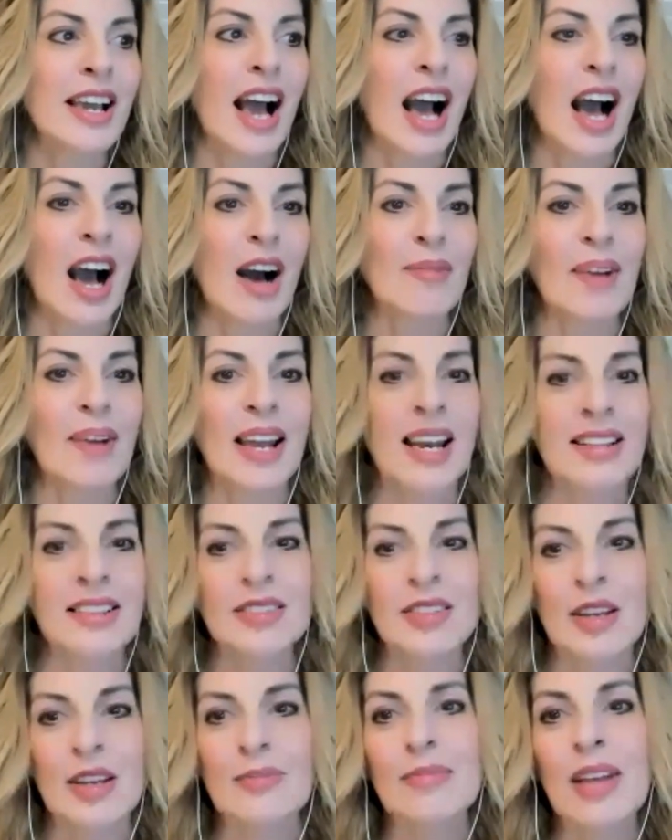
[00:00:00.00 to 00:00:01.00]
And at the
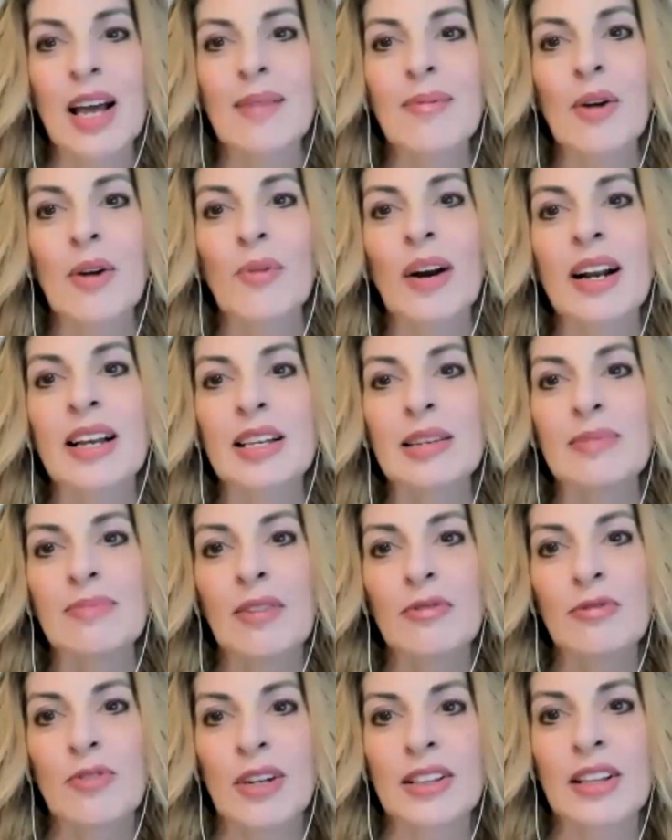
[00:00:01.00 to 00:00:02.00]
same time, I want to keep
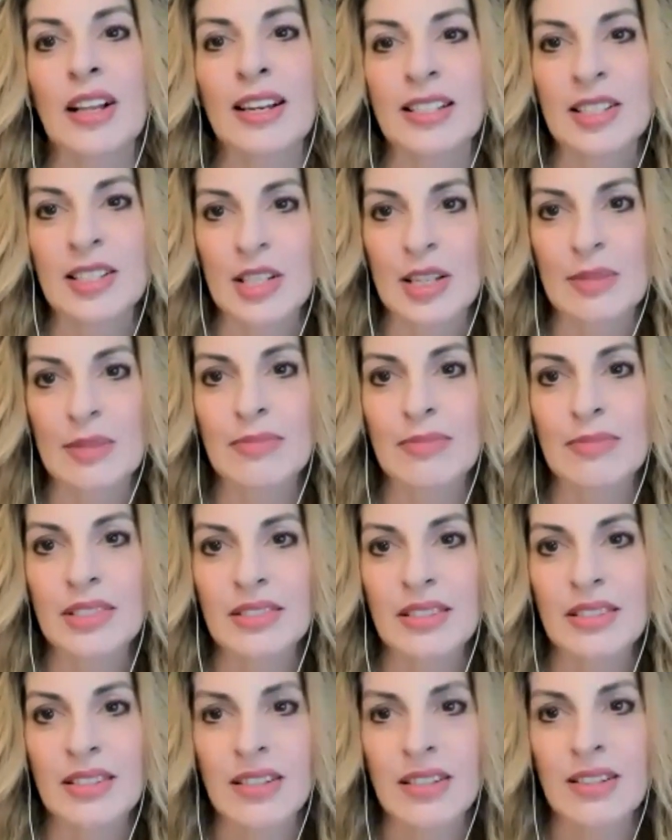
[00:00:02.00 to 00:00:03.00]
my frontline
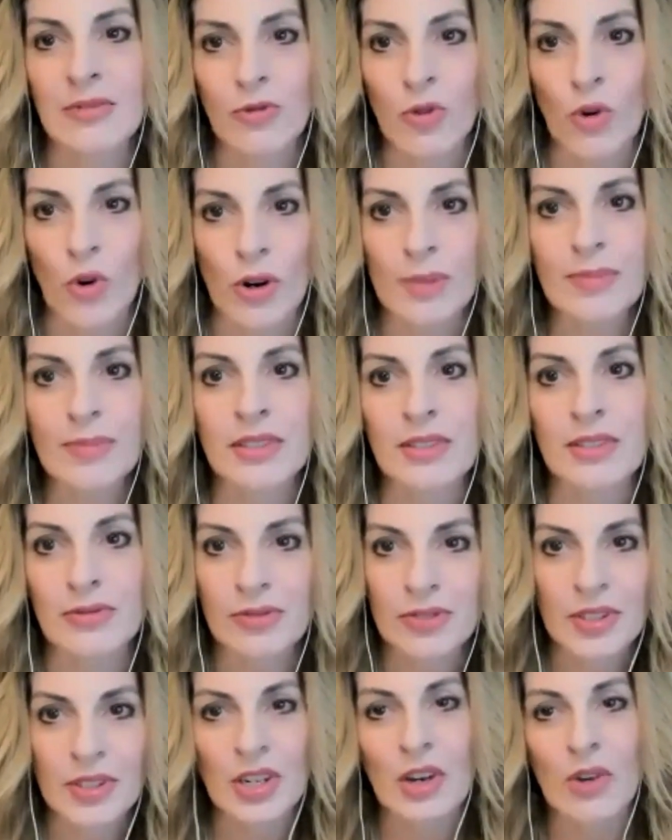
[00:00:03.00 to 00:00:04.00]
teams informed of,
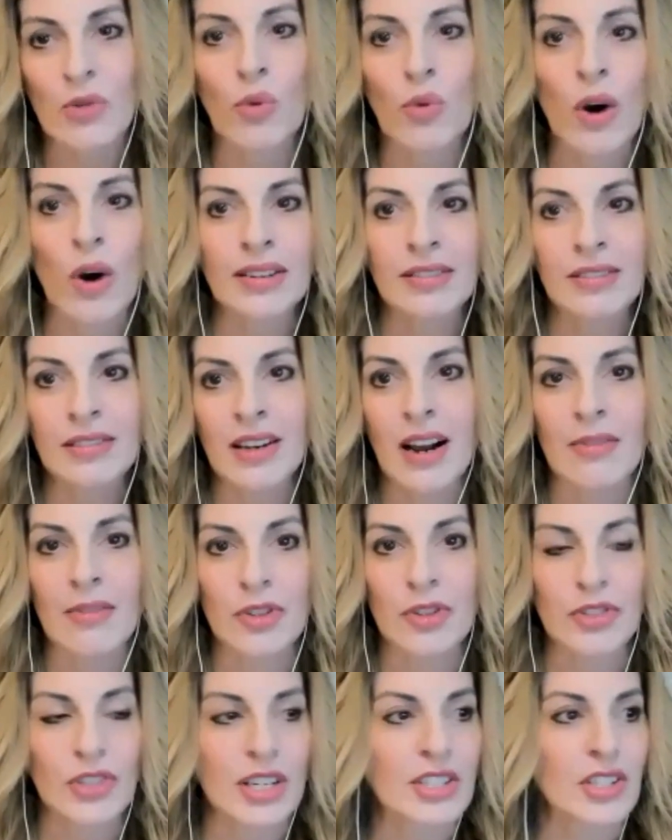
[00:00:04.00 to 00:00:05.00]
what
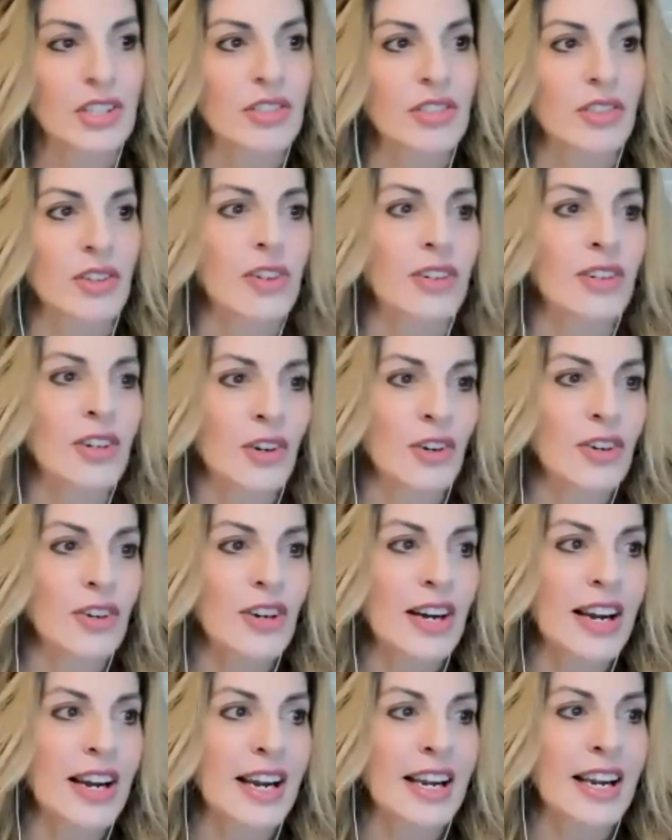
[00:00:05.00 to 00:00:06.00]
conversations are
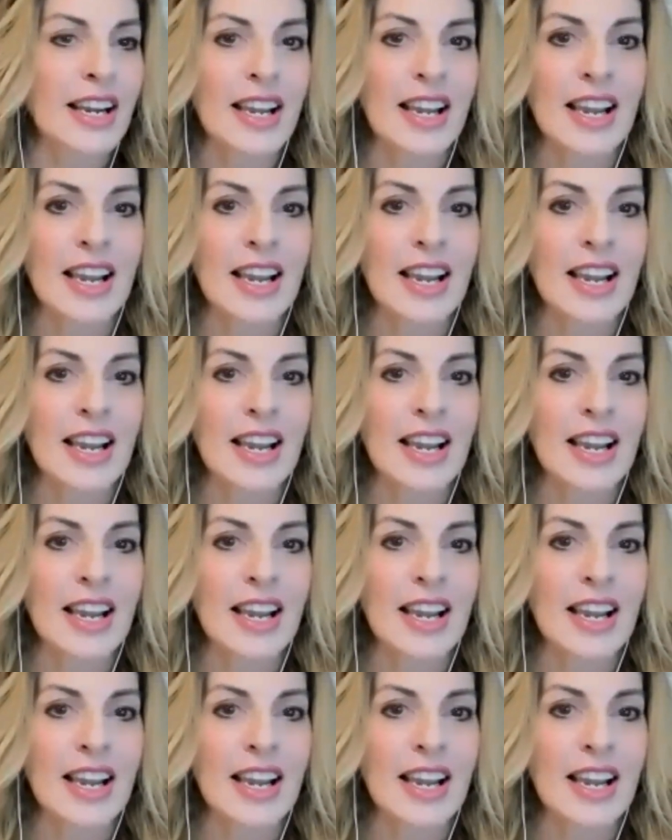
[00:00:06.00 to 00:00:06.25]
occurring.